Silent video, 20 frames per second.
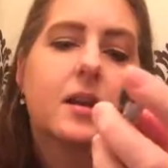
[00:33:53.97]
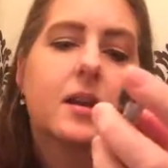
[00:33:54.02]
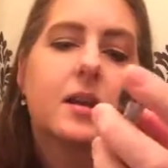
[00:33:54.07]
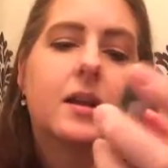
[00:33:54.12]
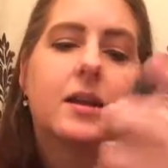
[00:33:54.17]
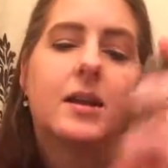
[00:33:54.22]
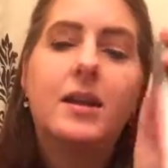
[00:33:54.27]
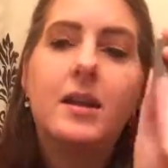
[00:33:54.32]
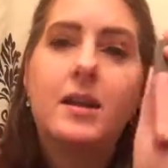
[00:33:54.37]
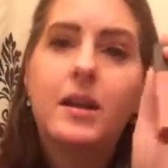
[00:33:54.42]

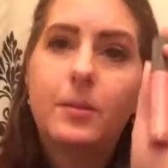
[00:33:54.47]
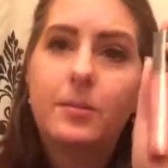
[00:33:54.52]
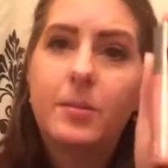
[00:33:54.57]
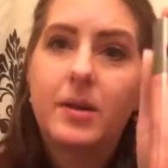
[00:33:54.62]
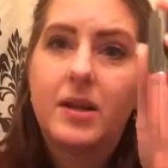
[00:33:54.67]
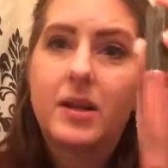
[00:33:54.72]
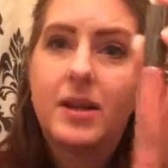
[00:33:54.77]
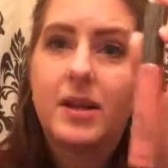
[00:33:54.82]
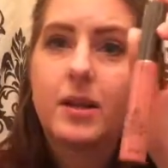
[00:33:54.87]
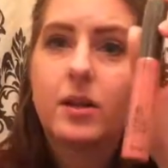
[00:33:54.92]
Lip
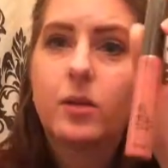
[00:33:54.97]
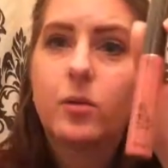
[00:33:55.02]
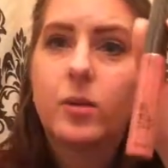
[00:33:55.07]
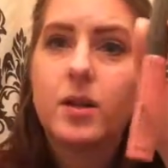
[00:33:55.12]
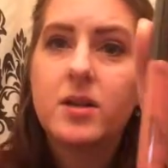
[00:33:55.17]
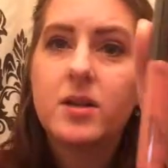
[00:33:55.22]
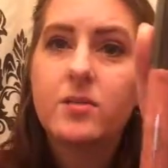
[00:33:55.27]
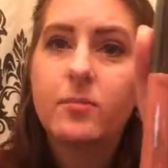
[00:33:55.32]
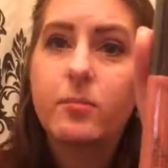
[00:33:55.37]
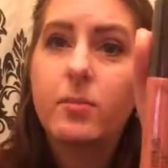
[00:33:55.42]

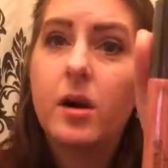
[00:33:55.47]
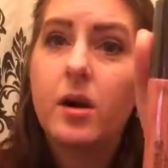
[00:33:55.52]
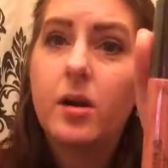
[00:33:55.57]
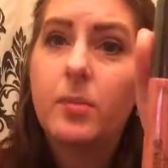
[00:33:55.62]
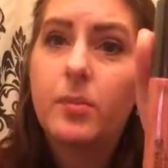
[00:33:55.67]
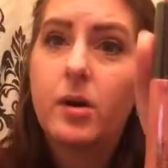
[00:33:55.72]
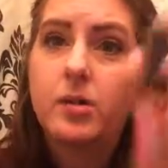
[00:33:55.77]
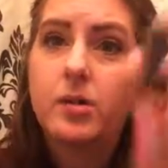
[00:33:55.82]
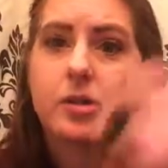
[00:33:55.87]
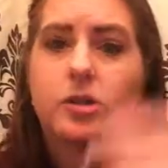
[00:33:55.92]
Liquid by
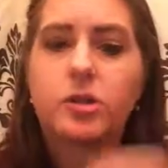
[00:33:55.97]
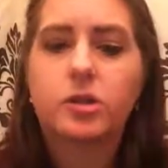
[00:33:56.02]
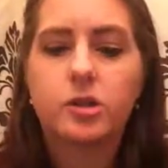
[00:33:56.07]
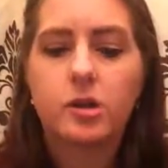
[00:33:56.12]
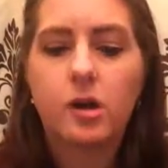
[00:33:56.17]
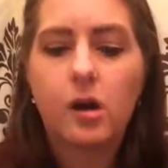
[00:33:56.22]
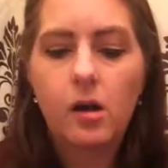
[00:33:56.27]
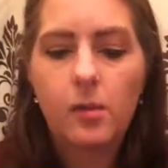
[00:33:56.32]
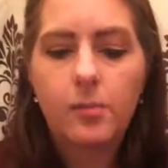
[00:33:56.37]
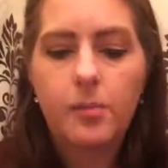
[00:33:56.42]
Body
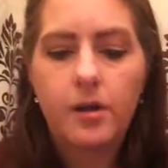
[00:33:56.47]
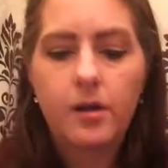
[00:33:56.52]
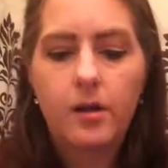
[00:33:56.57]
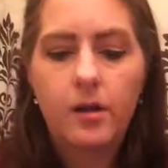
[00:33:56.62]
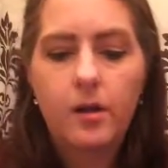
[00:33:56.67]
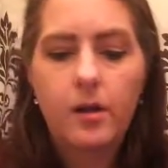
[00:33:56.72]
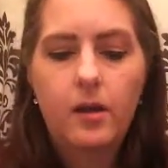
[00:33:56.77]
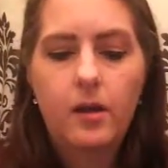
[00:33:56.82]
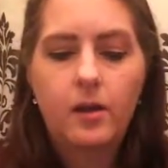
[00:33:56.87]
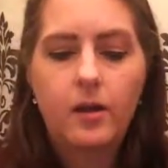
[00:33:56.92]
Shop.
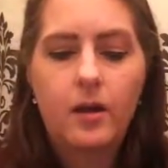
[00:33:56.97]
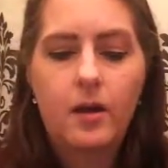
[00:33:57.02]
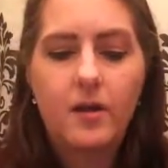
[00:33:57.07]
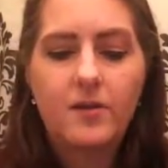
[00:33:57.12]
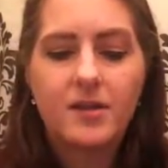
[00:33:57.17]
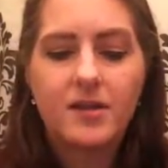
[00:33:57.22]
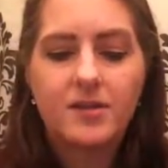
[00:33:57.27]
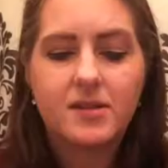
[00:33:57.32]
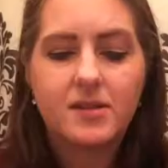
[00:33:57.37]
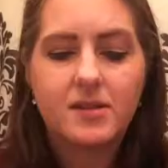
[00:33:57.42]
Now
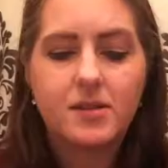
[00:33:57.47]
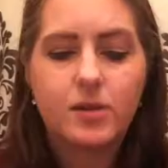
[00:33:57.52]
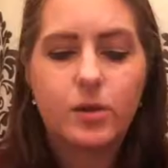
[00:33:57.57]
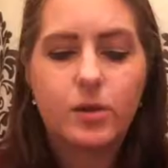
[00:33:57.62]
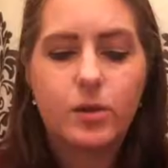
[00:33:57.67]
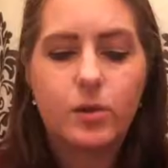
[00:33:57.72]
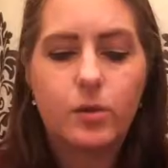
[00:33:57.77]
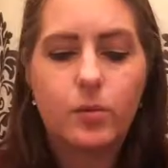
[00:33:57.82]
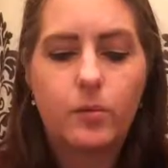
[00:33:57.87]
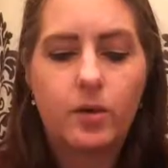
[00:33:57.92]
this is a
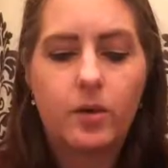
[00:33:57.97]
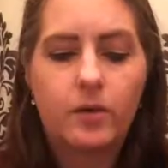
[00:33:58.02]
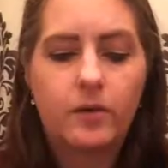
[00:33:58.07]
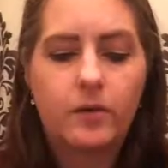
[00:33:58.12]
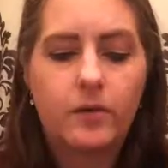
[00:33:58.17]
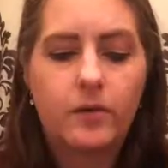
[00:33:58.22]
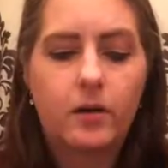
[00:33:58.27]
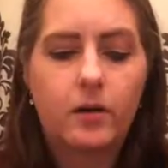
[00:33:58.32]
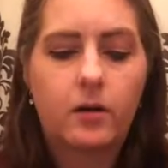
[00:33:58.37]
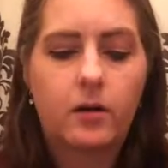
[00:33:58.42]
new one
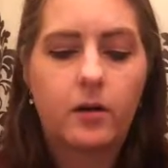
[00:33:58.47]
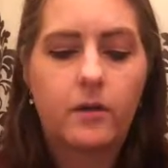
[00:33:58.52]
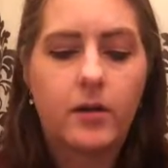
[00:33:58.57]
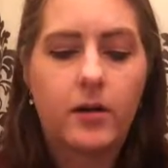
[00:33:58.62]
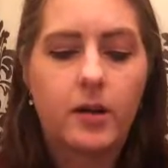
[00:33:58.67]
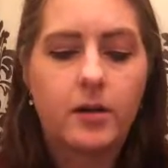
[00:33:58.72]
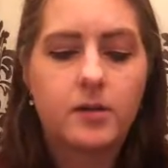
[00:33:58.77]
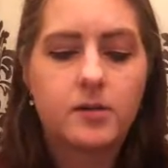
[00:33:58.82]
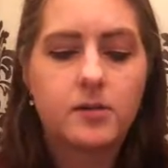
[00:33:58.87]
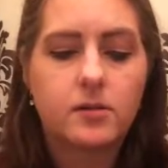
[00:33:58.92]
that I've
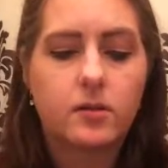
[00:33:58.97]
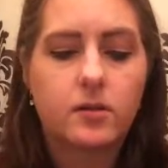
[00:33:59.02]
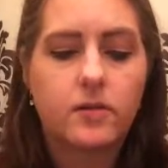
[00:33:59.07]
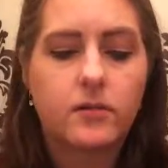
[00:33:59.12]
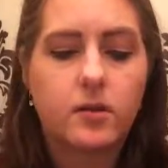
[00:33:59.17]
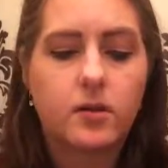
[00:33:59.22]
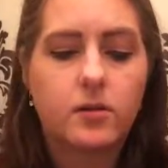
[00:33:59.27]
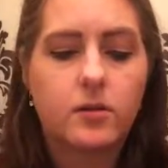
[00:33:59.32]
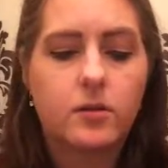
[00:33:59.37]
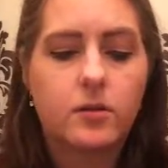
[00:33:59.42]
had, so I've
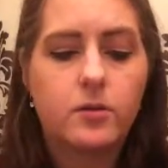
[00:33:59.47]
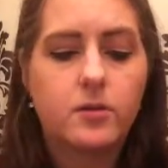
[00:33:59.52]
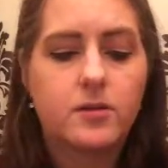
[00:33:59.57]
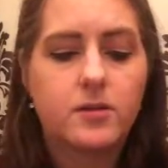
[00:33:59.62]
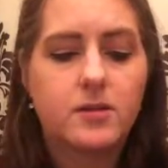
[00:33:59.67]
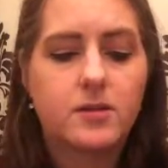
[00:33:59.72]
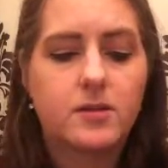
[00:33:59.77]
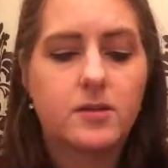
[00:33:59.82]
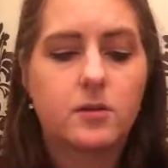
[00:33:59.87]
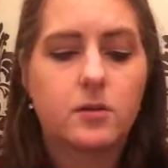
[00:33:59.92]
not used
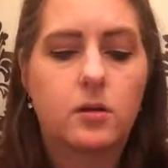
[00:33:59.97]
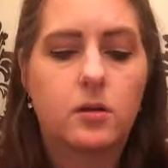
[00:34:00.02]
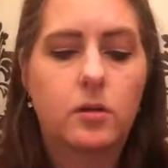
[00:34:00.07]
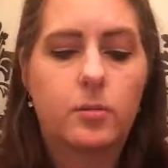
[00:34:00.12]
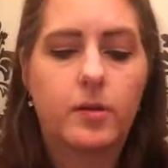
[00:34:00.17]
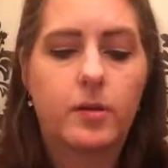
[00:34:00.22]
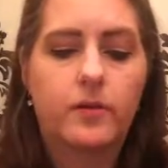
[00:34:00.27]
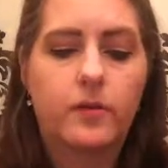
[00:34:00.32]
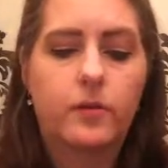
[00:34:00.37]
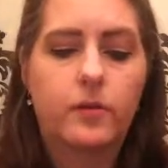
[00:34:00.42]
this colour
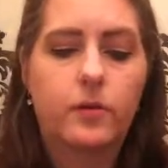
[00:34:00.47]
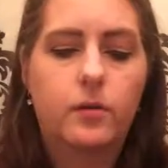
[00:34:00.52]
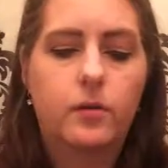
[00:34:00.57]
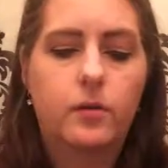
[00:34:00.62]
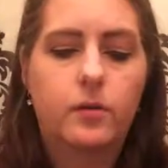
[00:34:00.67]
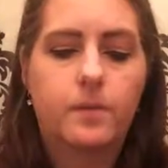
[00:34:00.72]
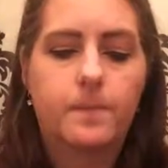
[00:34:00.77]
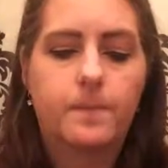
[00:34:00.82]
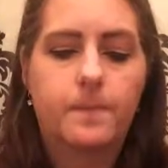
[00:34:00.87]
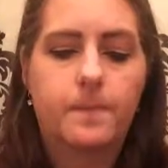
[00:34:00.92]

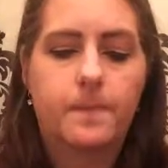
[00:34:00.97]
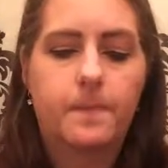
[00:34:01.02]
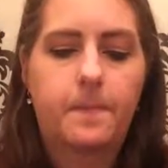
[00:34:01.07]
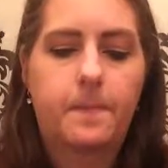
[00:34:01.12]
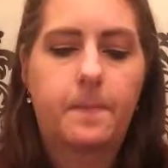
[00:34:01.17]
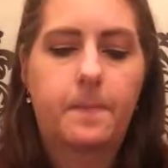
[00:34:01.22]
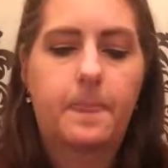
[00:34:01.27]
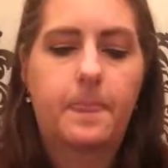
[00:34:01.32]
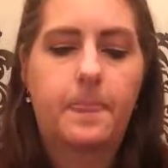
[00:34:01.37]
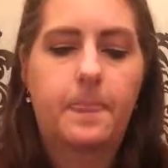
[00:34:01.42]
before.
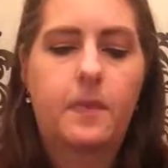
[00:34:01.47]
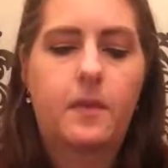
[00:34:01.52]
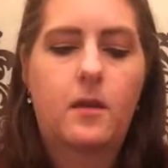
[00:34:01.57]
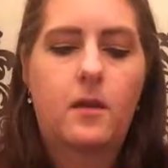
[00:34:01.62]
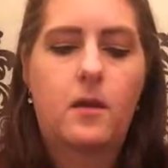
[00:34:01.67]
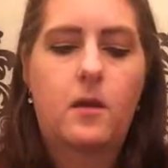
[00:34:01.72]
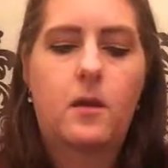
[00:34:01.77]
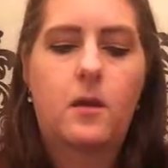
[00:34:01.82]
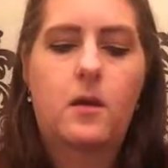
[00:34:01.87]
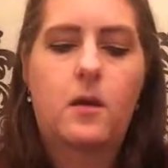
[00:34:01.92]

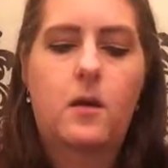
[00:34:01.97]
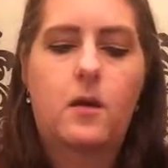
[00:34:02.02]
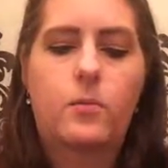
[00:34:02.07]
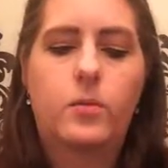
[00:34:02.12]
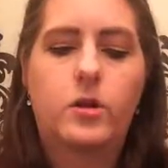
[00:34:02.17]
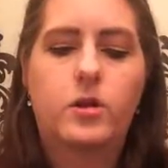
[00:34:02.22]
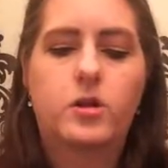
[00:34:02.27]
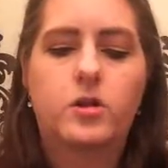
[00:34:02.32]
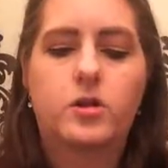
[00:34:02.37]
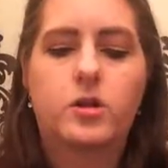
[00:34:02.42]
We're
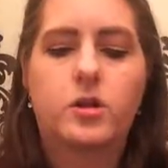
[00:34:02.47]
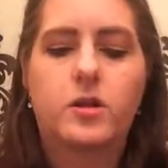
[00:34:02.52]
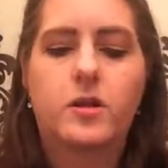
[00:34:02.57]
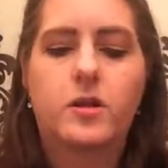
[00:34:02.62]
going to try